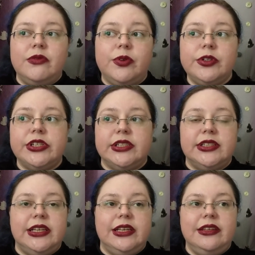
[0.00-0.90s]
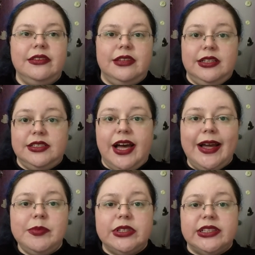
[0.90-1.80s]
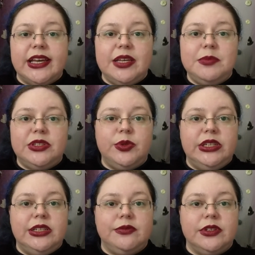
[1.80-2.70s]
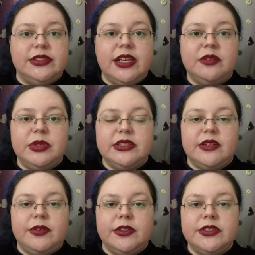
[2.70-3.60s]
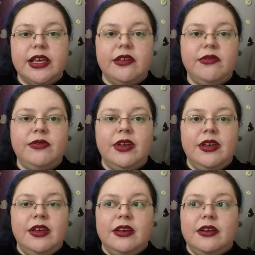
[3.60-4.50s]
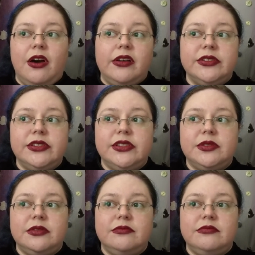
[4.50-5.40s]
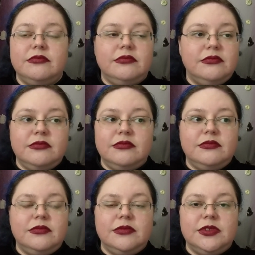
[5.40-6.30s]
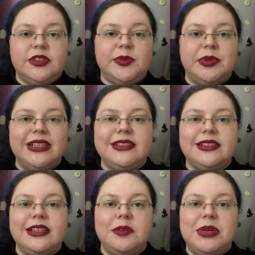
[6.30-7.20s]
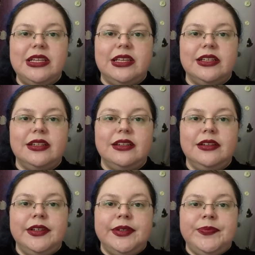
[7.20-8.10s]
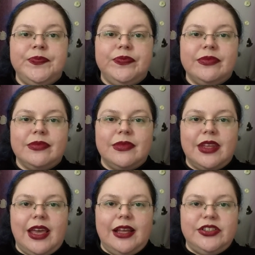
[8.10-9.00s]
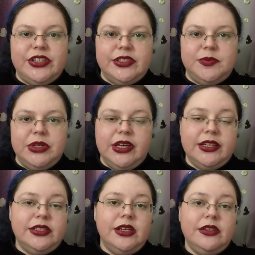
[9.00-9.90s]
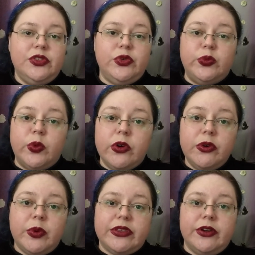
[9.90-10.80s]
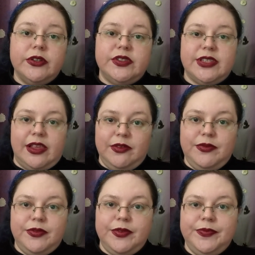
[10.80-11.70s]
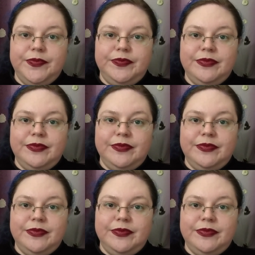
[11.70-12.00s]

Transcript: Unfortunately, the time delay between different segments of herself caused splits in opinion, and she's begun to war with herself.